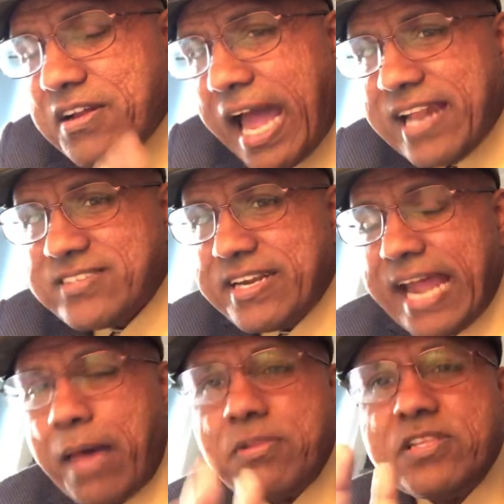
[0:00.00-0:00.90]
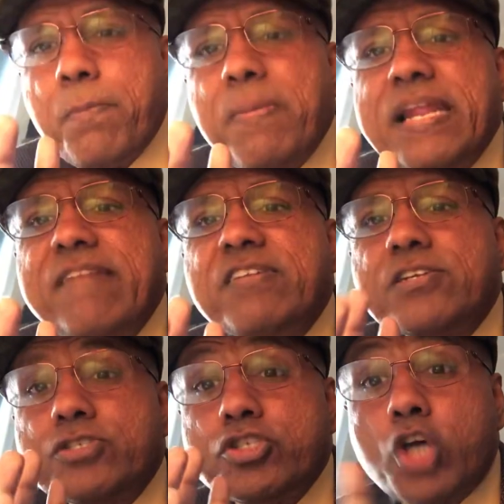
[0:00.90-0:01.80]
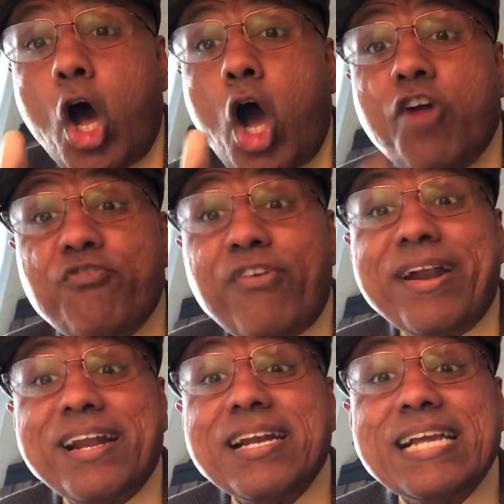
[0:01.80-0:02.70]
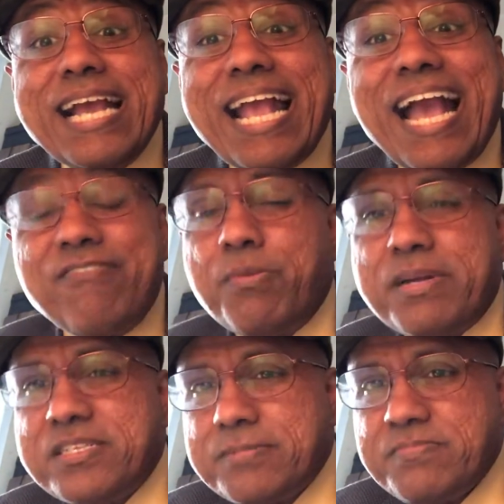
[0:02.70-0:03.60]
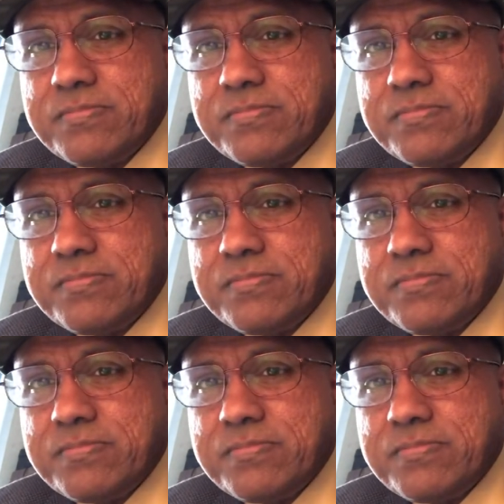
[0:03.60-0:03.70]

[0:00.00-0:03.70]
Alexander Hamilton believed in a strong federal government.